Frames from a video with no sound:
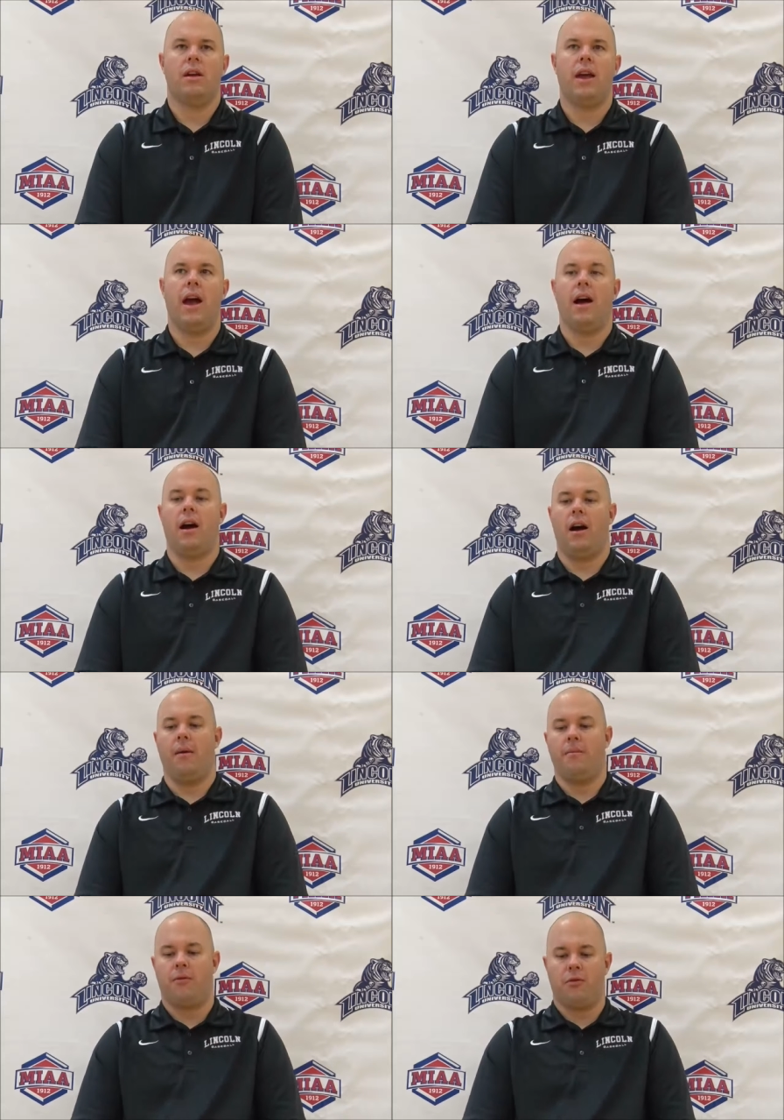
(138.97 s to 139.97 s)
Yeah,
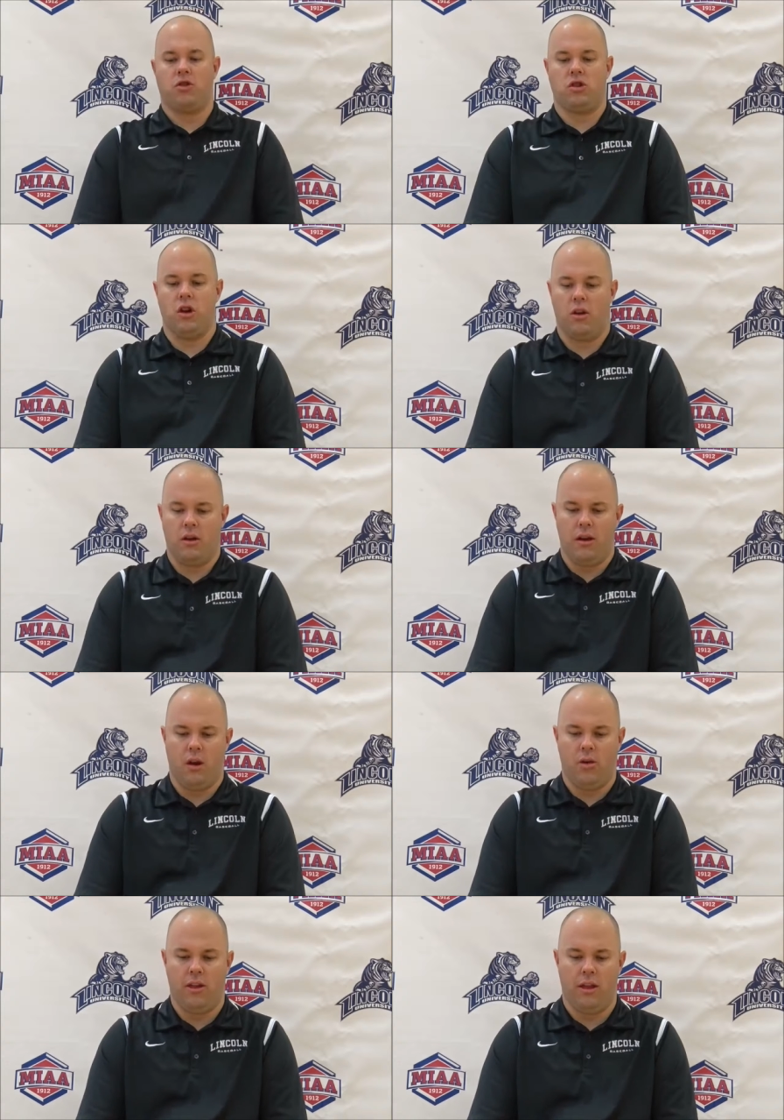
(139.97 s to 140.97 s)
um, for sure. You
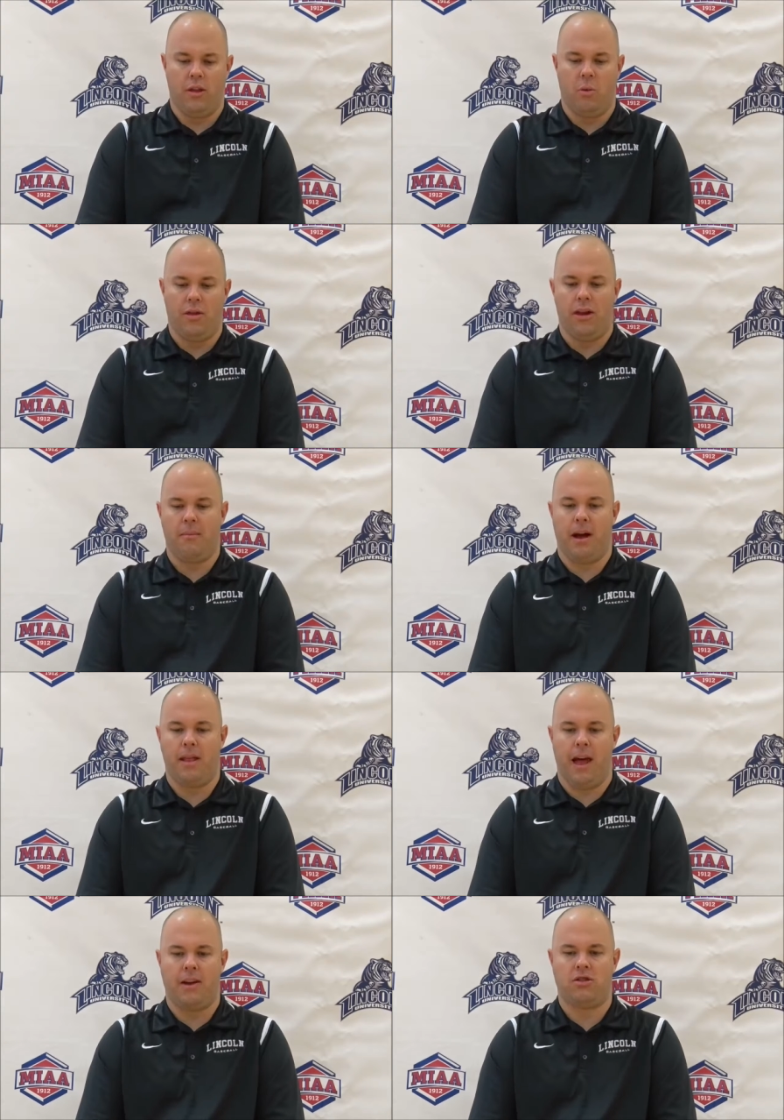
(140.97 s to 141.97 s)
know, the, the, one thing about
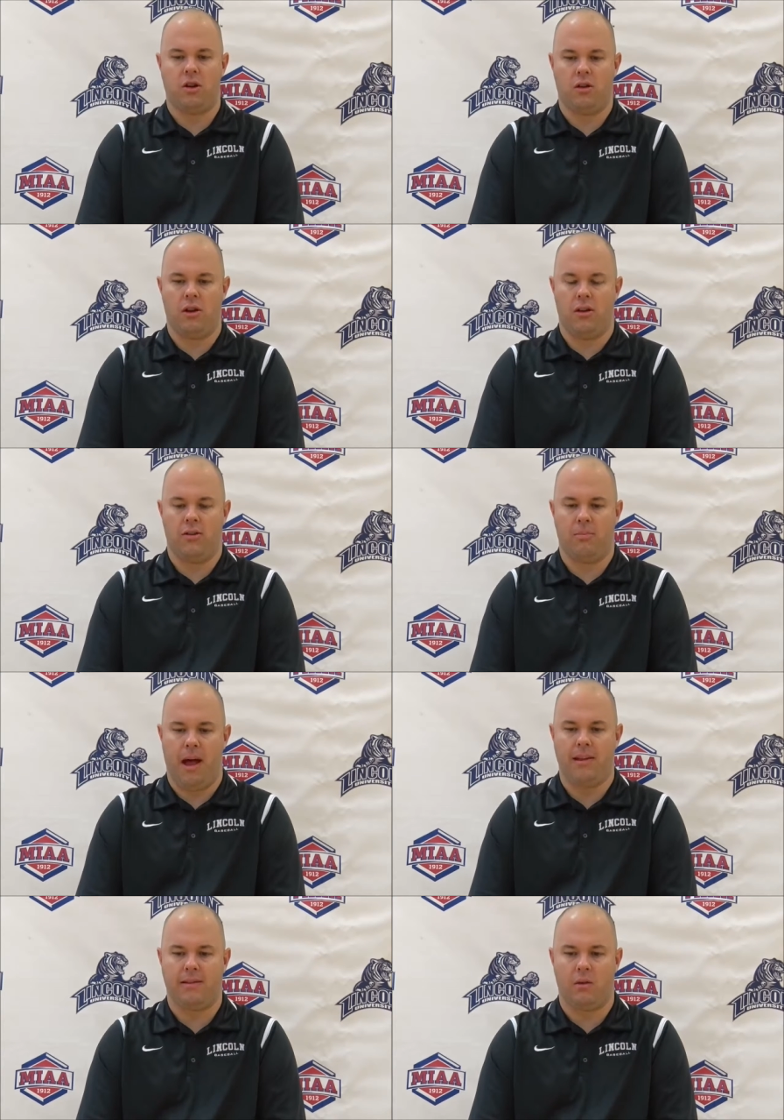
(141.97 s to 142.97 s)
last year, as
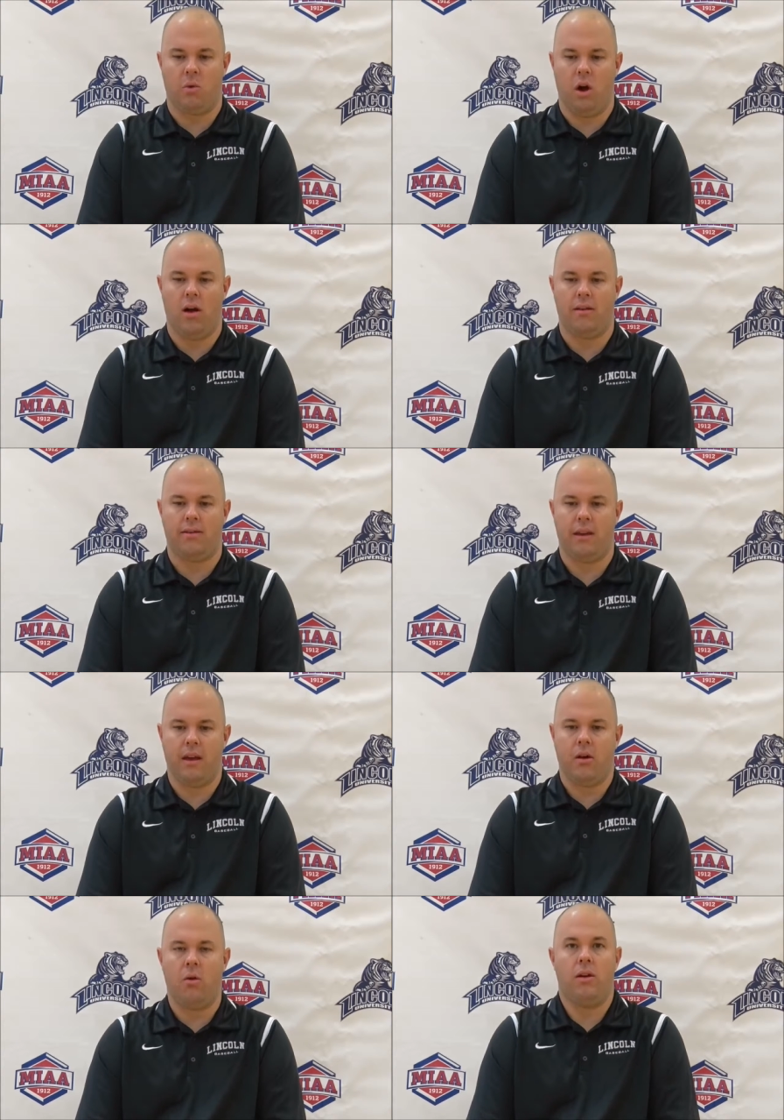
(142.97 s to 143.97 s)
bad as it
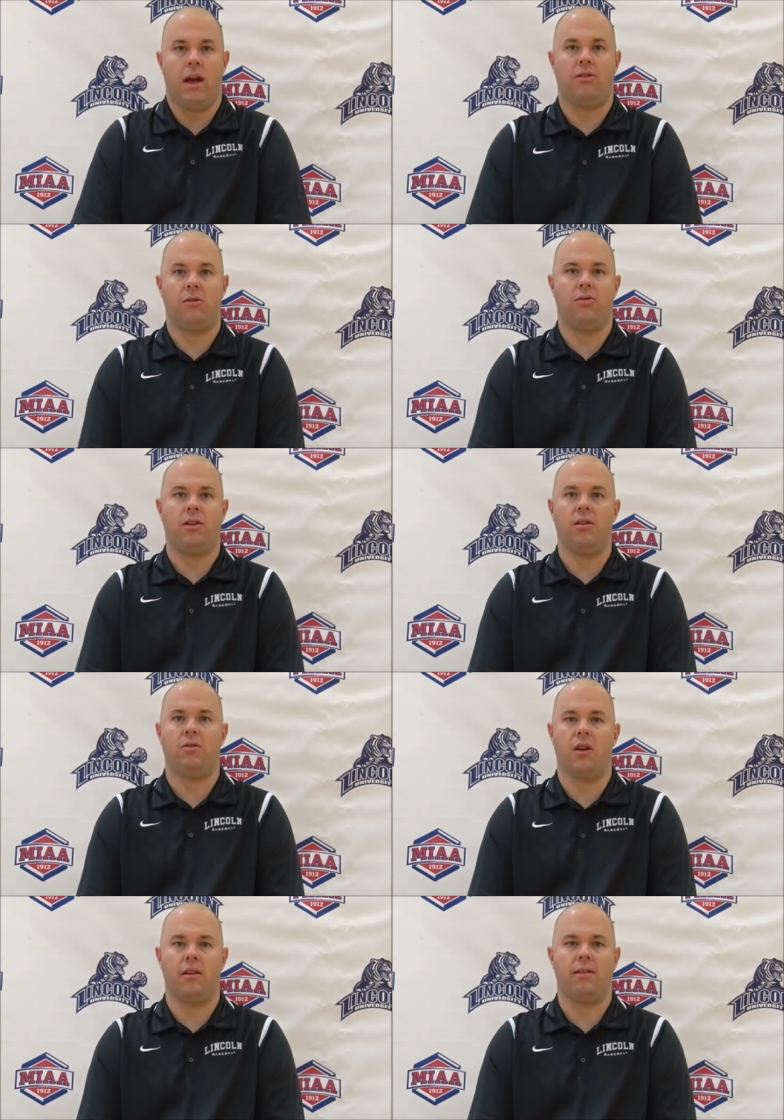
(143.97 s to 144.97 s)
was, we only had two
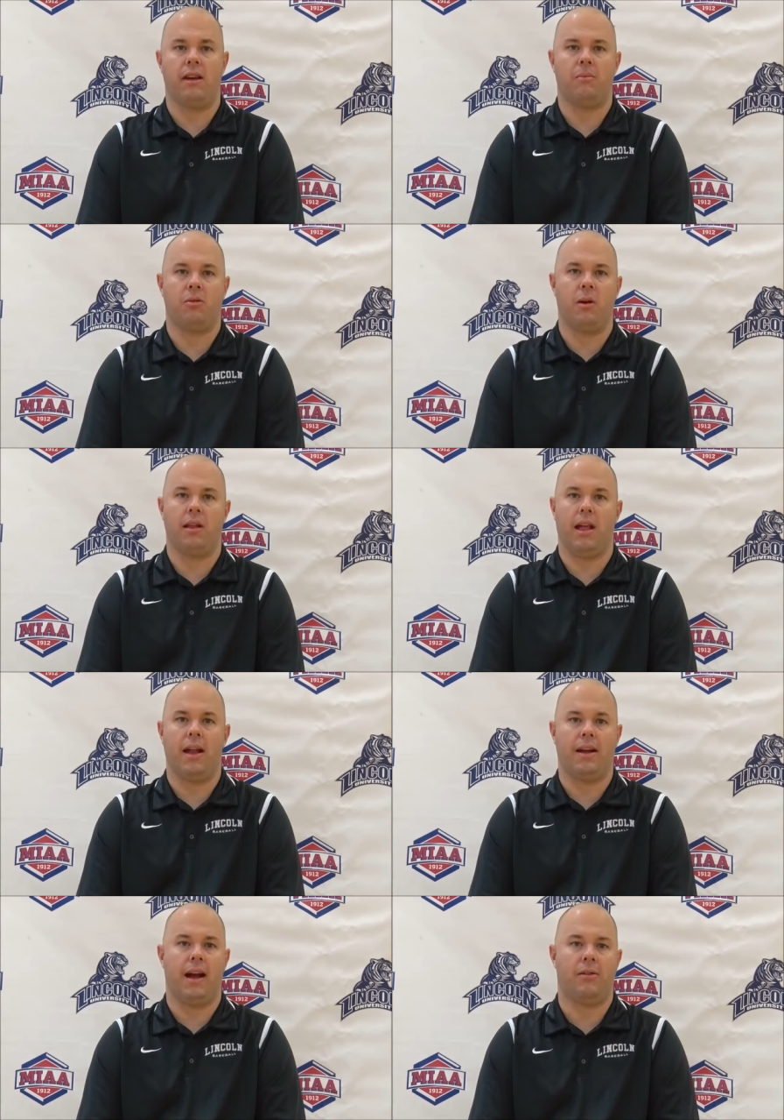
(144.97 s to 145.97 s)
seniors on the team, so we had a
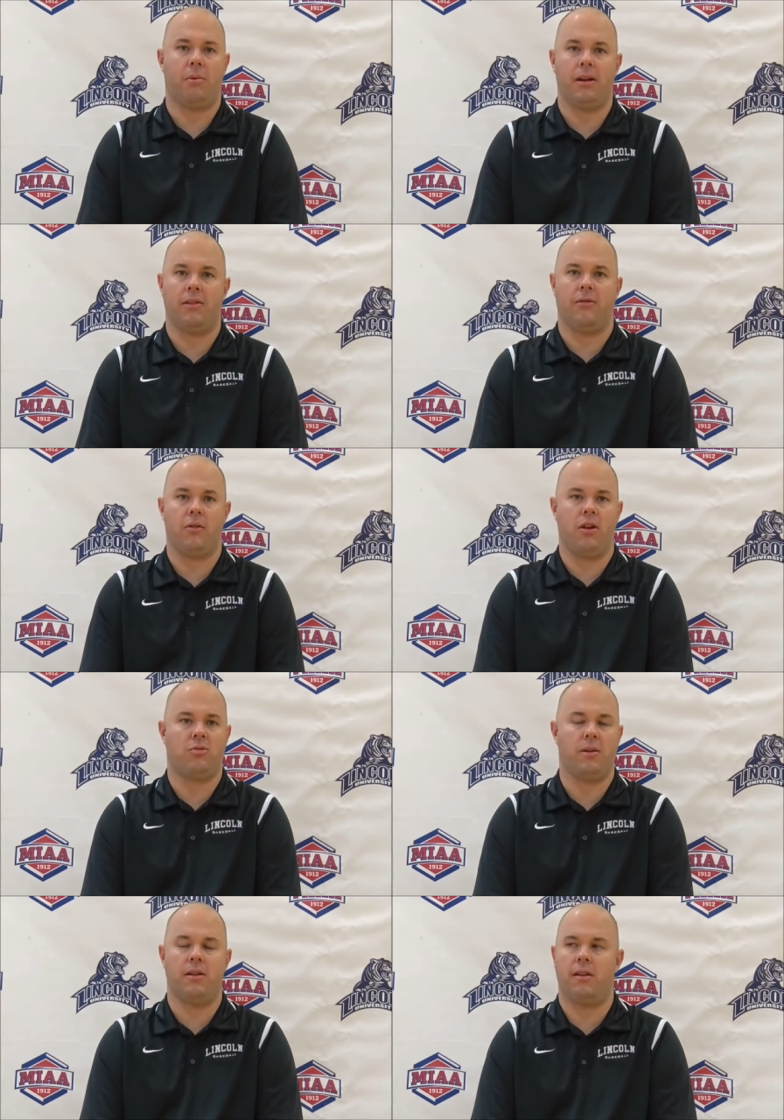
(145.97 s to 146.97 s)
lot of guys playing as
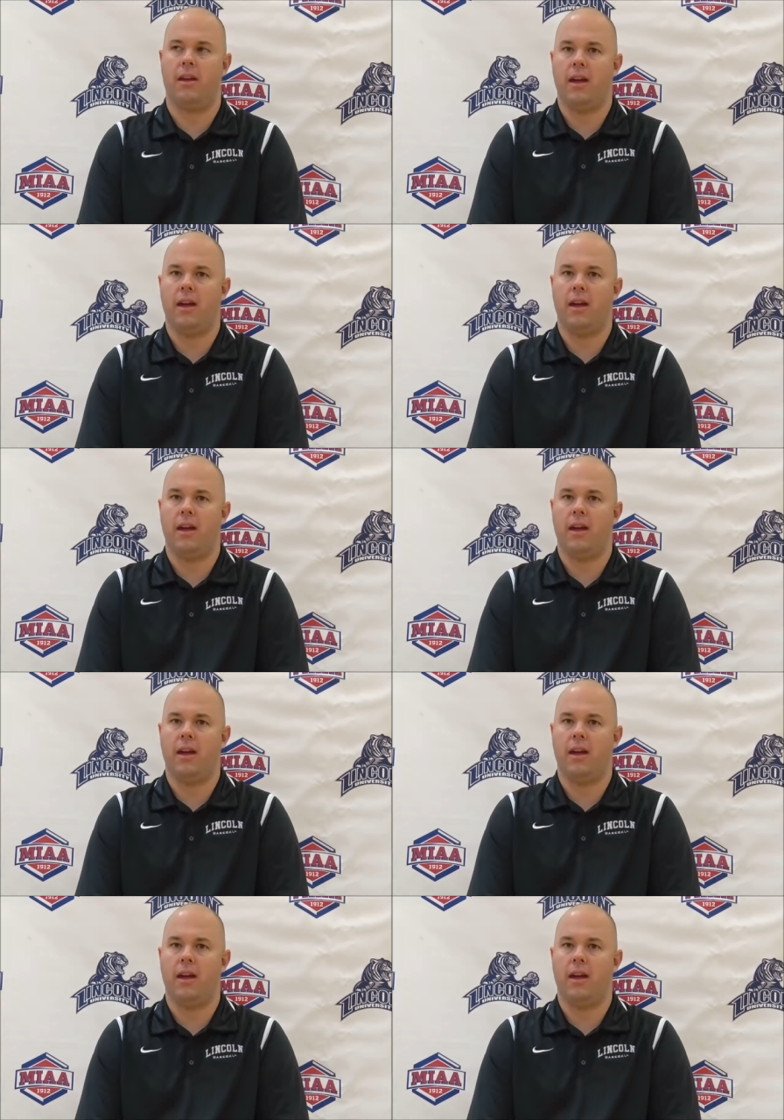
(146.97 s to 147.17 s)
freshmen, and